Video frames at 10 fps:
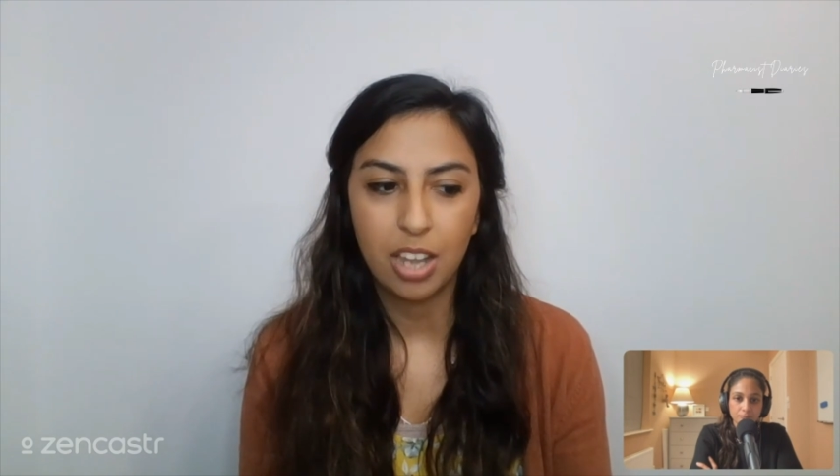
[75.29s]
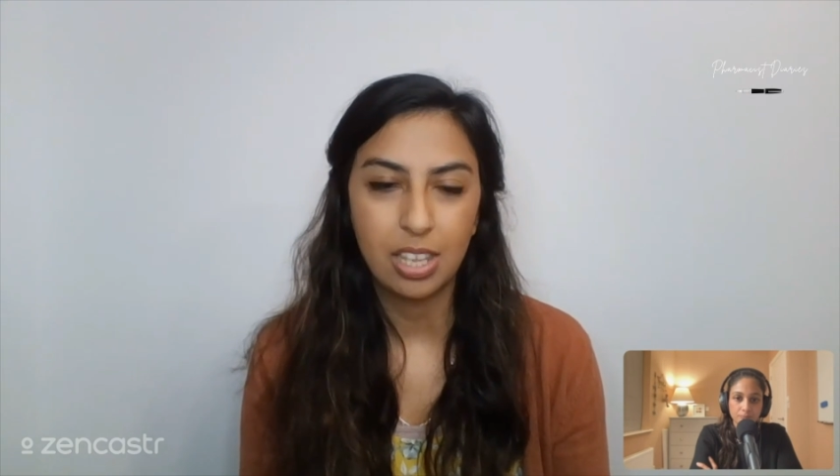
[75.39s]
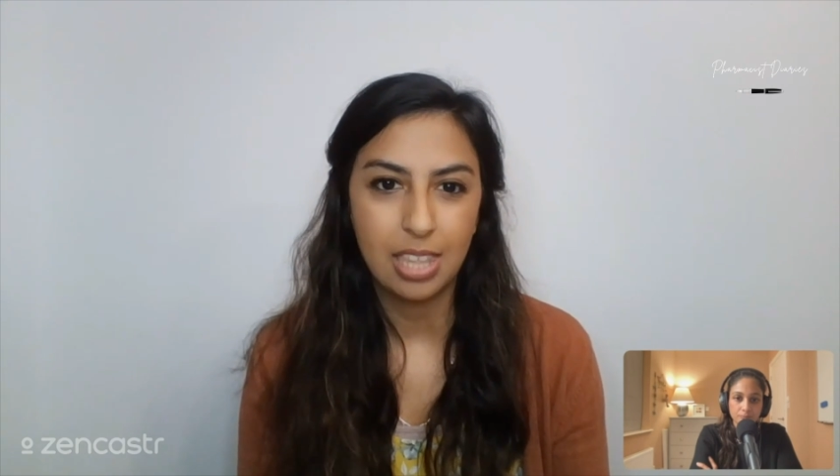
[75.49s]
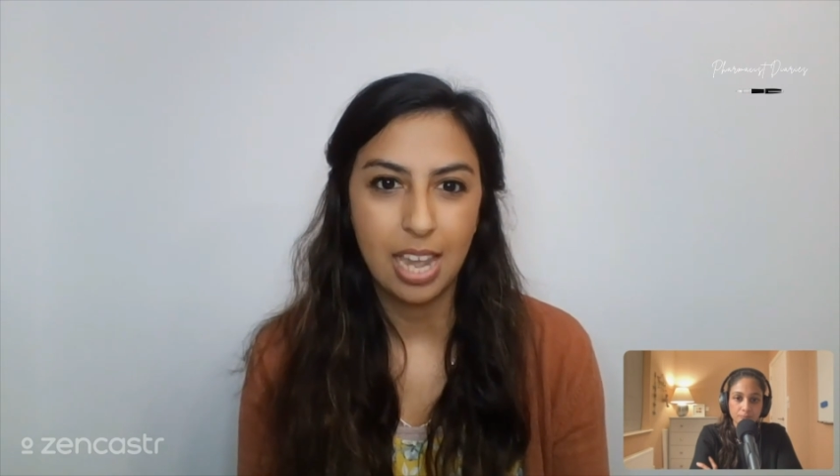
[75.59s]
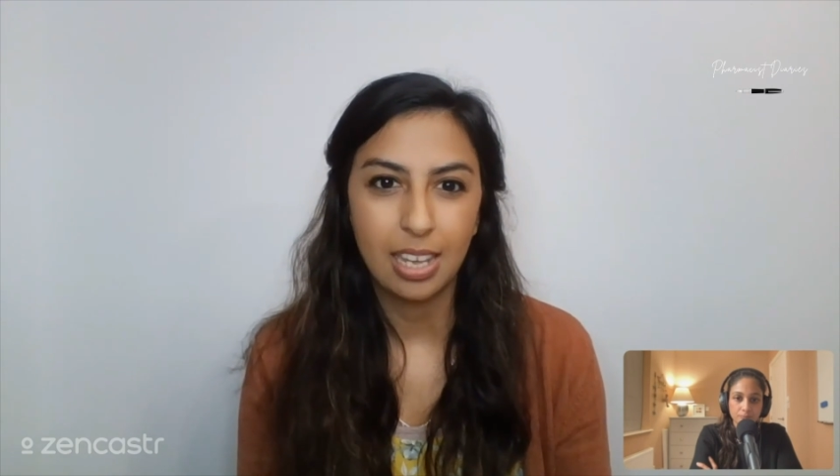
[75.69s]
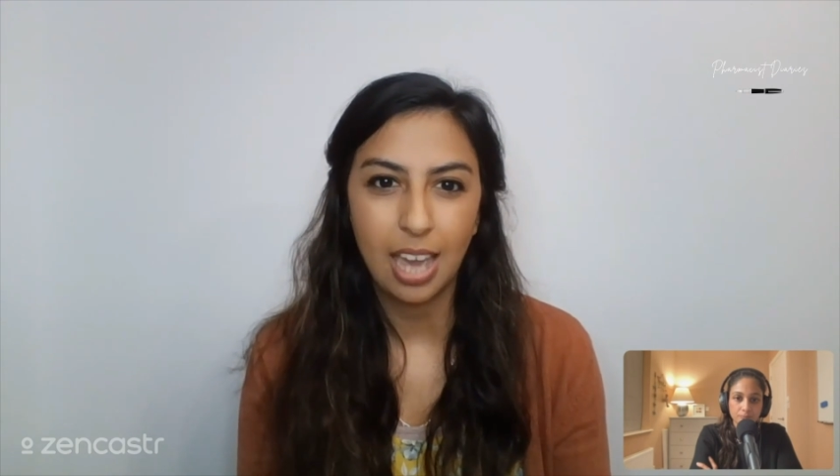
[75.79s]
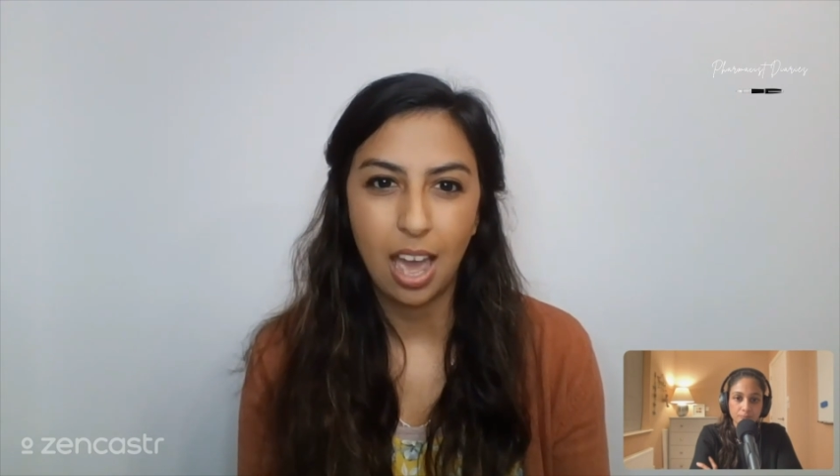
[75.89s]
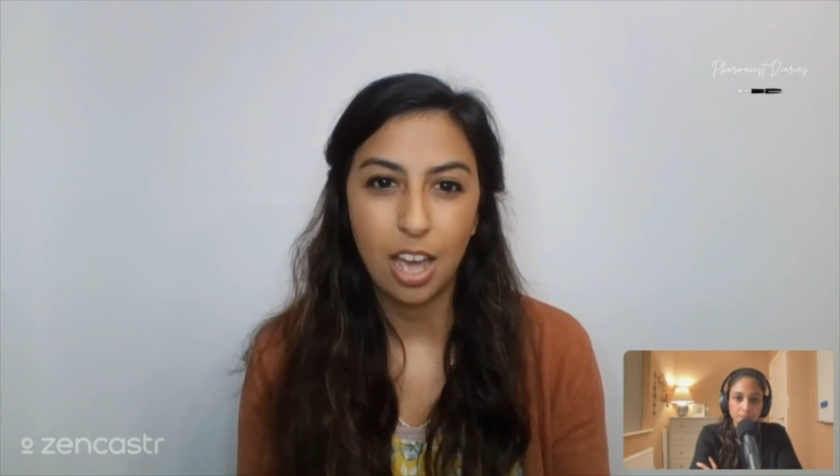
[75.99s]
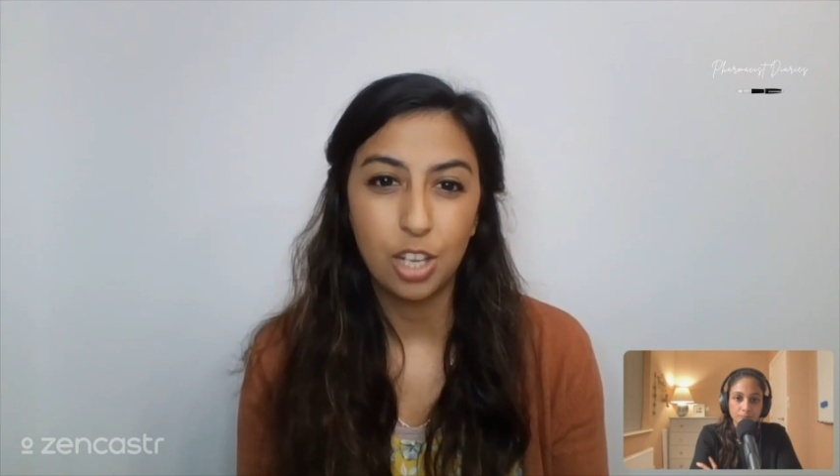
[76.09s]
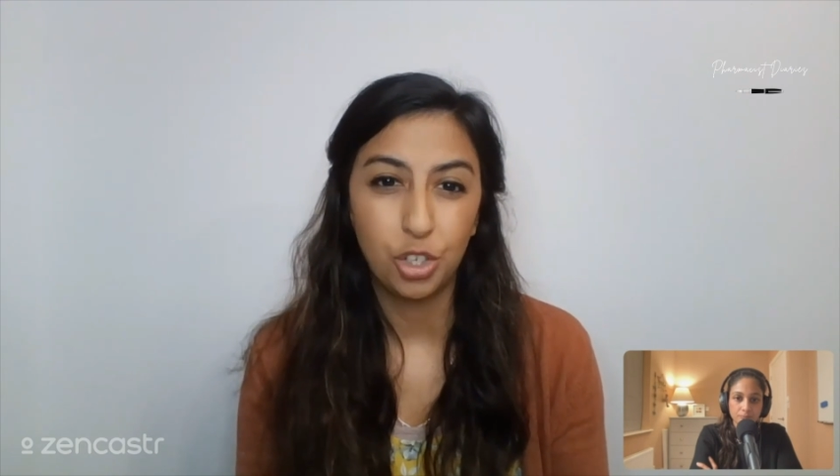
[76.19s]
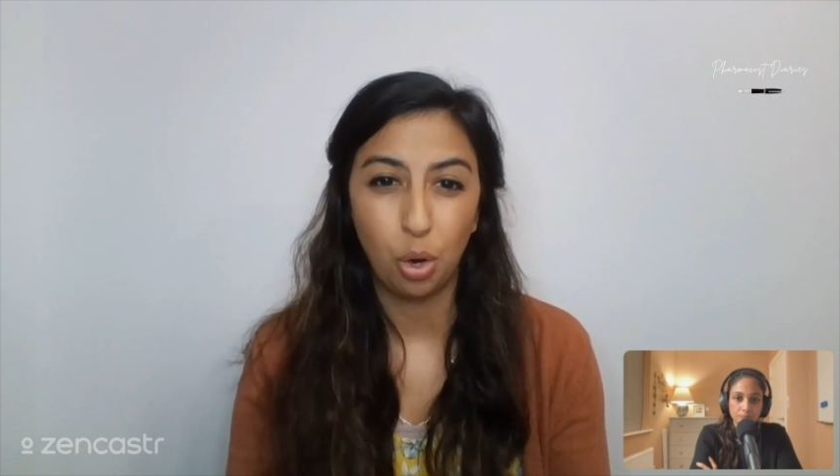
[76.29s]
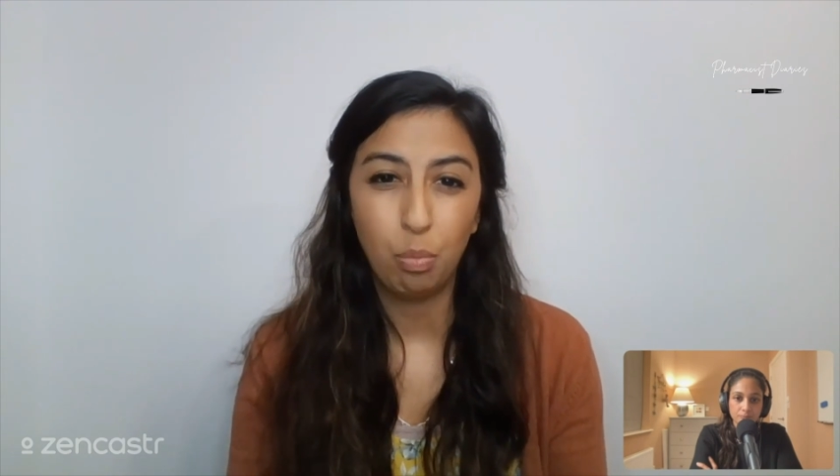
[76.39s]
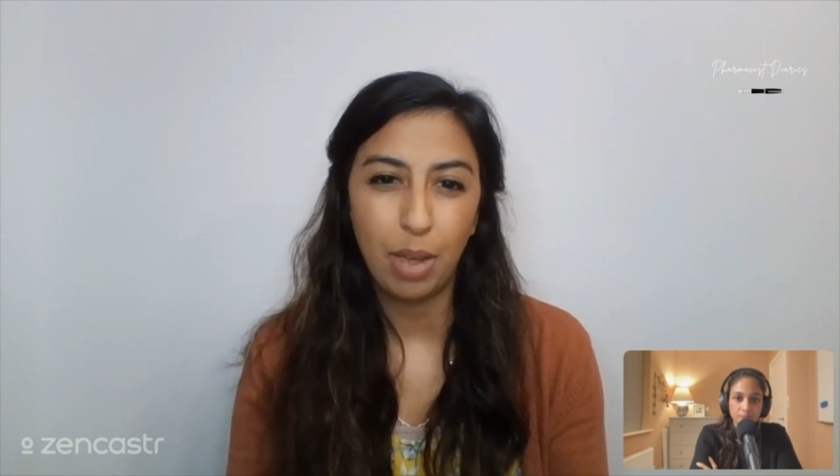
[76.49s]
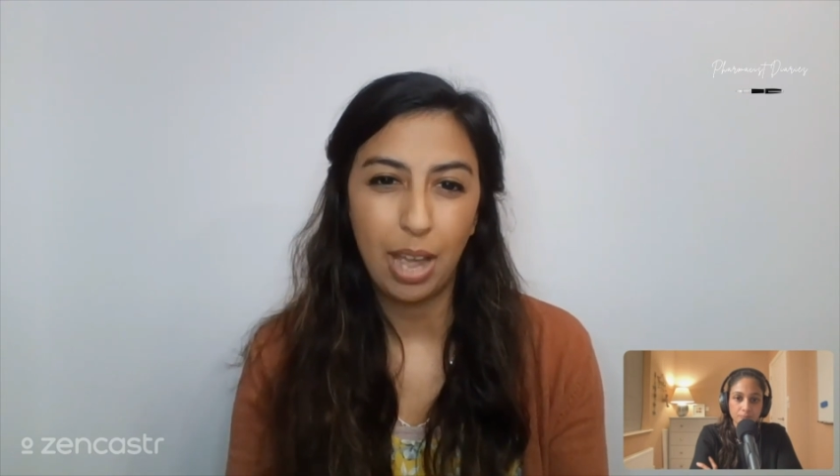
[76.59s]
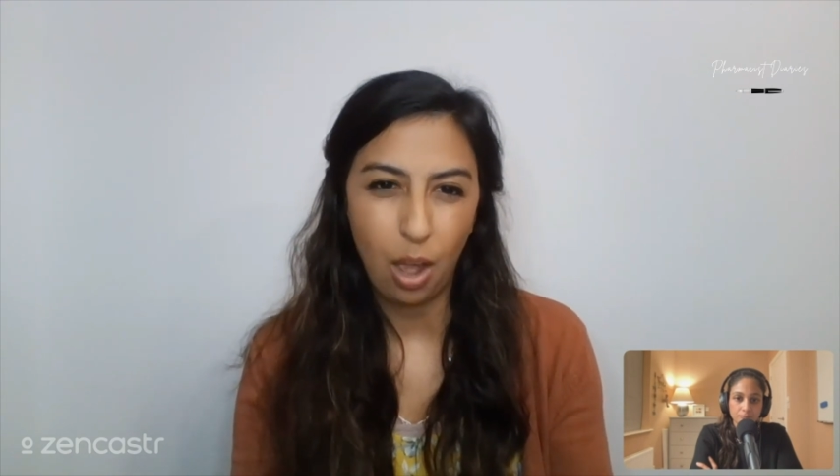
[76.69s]
I could then get a
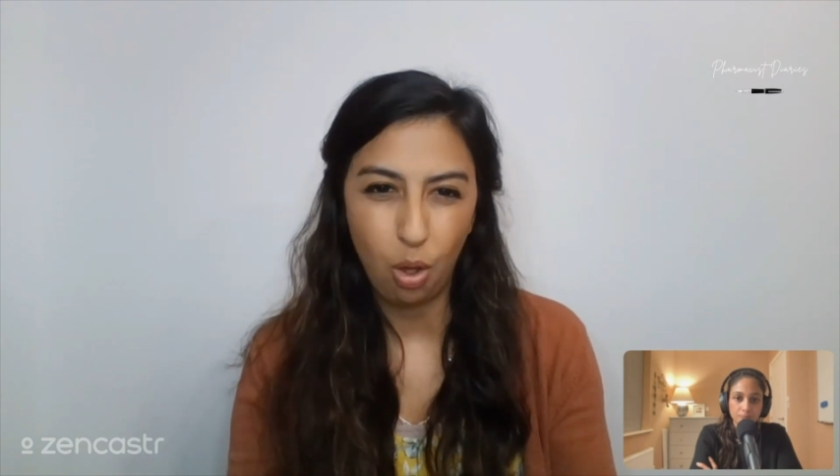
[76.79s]
job